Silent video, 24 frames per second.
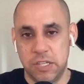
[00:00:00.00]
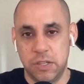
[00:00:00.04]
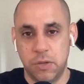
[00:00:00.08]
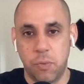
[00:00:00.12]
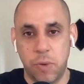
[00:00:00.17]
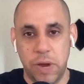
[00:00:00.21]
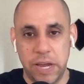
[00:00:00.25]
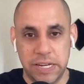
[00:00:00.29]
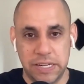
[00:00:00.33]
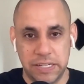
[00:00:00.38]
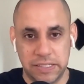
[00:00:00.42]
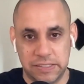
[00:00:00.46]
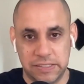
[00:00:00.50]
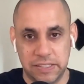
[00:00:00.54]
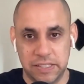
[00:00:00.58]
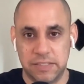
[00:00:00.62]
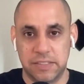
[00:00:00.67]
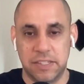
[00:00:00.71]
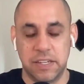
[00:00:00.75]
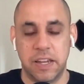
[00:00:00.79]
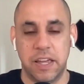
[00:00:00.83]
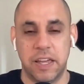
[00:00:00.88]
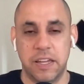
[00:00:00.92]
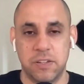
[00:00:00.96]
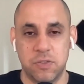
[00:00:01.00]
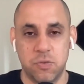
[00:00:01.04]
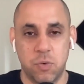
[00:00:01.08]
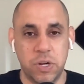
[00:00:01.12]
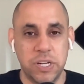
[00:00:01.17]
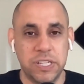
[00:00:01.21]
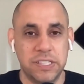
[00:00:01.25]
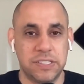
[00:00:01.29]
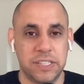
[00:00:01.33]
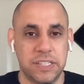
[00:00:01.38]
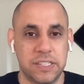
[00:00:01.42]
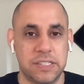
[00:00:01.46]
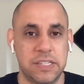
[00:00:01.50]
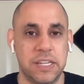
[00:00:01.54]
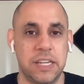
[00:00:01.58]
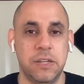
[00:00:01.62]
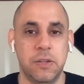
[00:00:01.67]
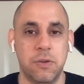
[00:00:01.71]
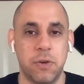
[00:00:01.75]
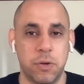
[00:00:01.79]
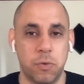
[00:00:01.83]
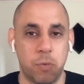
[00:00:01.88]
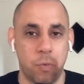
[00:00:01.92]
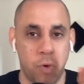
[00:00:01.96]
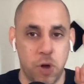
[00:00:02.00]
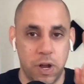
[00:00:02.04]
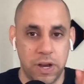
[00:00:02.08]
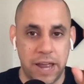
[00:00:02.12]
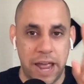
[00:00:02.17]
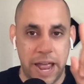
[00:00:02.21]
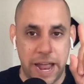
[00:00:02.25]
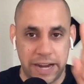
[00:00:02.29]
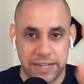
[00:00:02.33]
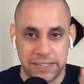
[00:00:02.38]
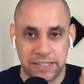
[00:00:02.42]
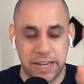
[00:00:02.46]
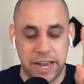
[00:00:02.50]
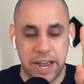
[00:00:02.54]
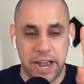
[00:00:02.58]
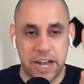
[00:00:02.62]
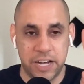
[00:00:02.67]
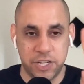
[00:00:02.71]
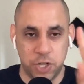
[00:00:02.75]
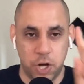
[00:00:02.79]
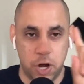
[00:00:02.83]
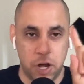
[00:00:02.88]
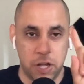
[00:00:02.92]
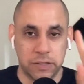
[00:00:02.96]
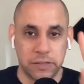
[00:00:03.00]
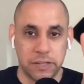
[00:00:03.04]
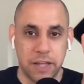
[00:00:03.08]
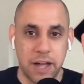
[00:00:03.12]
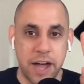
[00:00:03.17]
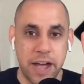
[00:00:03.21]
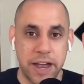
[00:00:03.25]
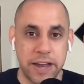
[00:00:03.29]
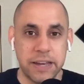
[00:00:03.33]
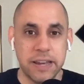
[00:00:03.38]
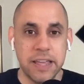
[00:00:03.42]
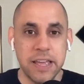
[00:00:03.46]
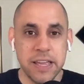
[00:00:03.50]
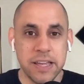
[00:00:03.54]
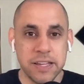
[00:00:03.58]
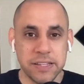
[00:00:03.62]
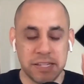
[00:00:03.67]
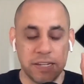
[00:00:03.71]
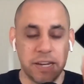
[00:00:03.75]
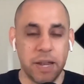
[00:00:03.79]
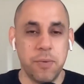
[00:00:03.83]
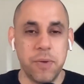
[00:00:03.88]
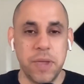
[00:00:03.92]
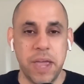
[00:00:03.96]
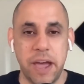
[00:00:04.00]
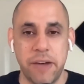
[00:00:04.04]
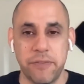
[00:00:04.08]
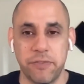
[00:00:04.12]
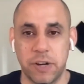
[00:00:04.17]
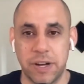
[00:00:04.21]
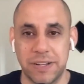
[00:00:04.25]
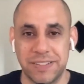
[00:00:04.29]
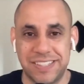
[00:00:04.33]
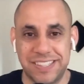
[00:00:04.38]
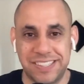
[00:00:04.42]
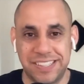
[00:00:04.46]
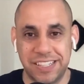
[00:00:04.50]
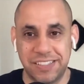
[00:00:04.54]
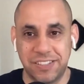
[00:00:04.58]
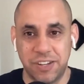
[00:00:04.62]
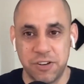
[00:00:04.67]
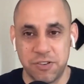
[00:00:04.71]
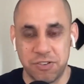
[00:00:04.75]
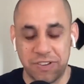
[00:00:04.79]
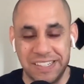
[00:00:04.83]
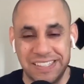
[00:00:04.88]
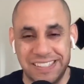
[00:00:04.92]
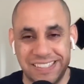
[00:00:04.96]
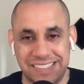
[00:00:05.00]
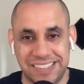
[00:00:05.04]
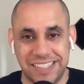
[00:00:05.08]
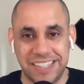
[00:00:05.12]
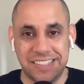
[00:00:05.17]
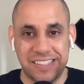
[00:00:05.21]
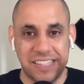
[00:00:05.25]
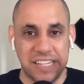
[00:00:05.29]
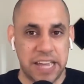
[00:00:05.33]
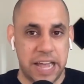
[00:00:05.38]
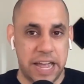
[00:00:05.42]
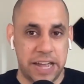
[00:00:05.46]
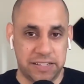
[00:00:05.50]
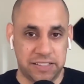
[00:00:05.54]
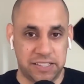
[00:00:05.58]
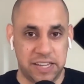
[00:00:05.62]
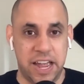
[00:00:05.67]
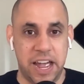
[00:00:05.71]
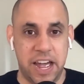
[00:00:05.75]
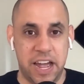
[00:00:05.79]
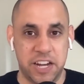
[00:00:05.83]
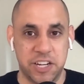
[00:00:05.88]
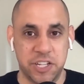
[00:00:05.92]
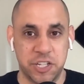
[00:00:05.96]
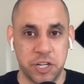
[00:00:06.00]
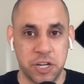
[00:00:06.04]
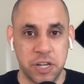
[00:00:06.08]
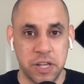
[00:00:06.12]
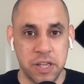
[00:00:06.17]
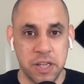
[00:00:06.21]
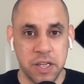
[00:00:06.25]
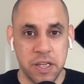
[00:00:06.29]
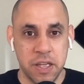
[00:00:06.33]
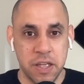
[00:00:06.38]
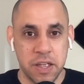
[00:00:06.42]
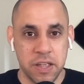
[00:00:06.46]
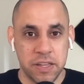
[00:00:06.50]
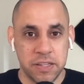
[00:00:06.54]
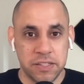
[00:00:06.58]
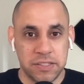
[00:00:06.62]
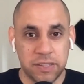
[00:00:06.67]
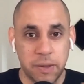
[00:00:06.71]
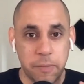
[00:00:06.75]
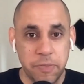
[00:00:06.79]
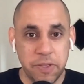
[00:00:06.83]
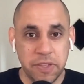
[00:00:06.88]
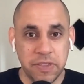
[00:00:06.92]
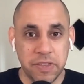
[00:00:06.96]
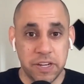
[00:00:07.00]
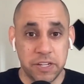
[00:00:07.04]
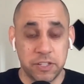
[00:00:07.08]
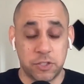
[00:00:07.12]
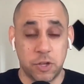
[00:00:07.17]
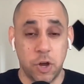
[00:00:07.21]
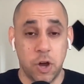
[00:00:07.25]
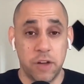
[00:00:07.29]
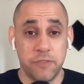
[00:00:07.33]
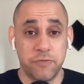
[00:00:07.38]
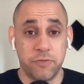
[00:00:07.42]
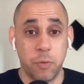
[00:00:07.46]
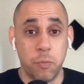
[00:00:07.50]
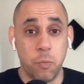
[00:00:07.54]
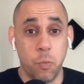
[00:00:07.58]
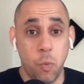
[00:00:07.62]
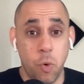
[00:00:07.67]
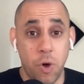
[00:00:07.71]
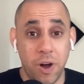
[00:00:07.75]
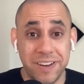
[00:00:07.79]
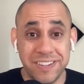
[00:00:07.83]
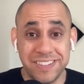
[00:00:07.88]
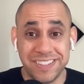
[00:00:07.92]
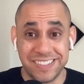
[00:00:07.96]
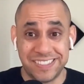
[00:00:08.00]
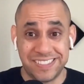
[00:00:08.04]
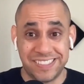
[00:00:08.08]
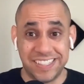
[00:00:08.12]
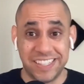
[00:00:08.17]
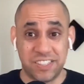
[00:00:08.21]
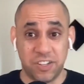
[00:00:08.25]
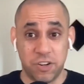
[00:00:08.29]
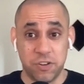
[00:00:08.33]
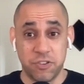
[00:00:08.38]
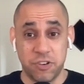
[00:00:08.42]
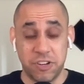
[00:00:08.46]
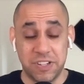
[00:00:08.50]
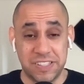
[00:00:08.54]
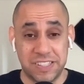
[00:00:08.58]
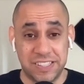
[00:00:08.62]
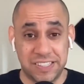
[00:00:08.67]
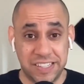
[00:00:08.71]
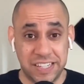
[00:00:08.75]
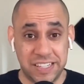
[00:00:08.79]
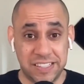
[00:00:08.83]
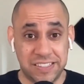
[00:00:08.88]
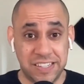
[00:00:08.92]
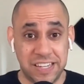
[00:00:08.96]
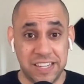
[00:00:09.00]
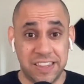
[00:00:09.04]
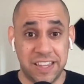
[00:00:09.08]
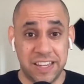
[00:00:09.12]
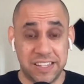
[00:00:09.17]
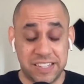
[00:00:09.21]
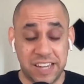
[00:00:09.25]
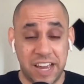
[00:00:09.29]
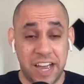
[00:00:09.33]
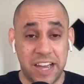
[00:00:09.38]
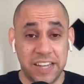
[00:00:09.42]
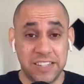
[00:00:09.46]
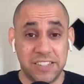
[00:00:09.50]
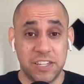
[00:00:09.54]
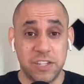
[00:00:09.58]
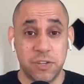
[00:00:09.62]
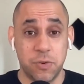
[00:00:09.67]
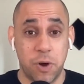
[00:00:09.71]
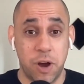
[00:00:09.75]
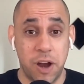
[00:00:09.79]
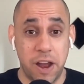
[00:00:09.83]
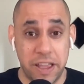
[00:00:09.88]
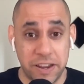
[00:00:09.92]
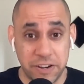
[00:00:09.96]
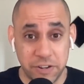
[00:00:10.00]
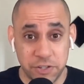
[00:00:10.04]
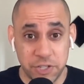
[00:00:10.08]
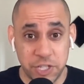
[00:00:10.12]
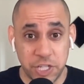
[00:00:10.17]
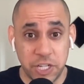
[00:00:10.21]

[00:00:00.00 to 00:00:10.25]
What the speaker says: the way it exists today. In 2016, you had 1 exahash online. Today, we have around 660 exahash. Something that has gone from 1 to 660 that ties into our energy